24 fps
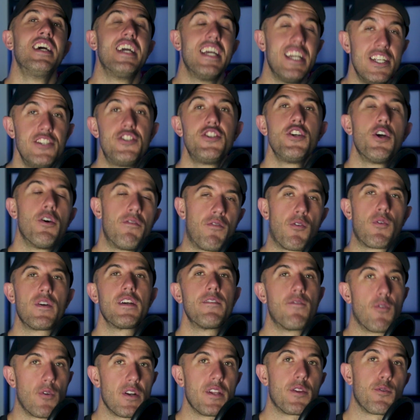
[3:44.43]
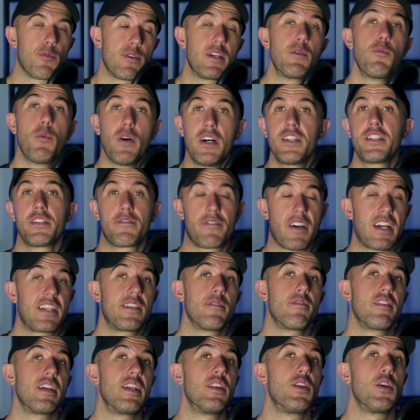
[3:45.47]
NGO 4043 was
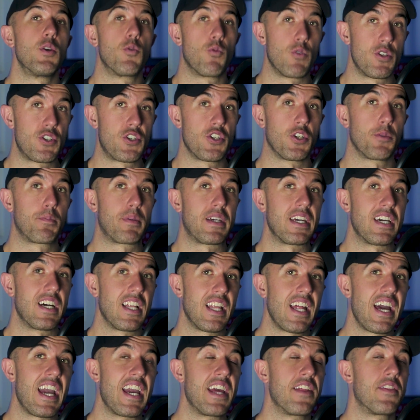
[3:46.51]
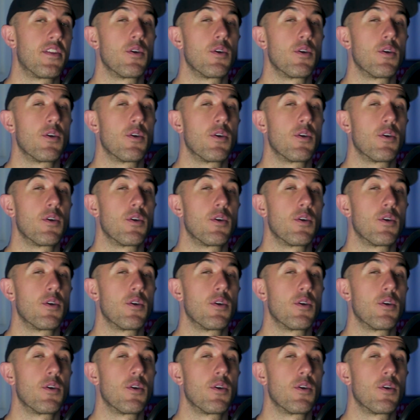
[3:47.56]
effectively the original PLA.